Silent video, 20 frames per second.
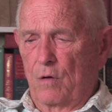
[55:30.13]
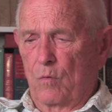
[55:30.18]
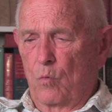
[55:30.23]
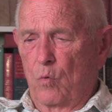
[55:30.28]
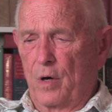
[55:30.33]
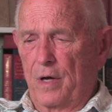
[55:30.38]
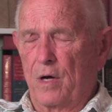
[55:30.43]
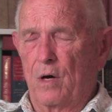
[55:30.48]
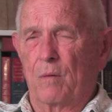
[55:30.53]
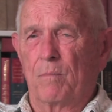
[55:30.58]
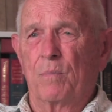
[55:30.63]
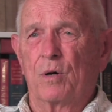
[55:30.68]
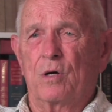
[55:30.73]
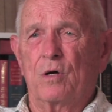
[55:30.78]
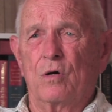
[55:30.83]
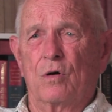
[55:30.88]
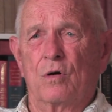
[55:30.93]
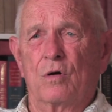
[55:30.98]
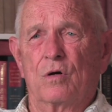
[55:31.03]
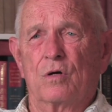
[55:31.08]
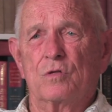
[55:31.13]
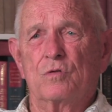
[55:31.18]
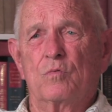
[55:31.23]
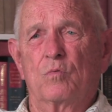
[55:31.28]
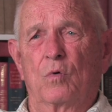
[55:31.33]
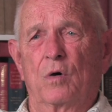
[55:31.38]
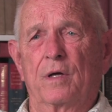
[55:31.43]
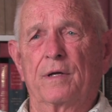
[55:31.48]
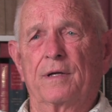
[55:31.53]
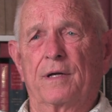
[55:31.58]
well, because
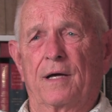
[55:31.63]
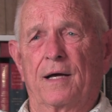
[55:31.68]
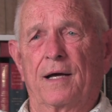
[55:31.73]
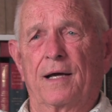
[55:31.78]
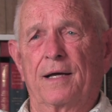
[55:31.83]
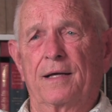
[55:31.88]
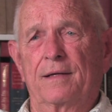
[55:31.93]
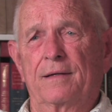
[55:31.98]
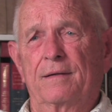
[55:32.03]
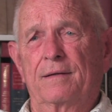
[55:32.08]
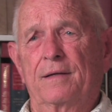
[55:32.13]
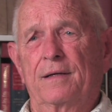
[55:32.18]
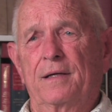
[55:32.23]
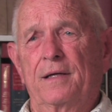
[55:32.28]
one night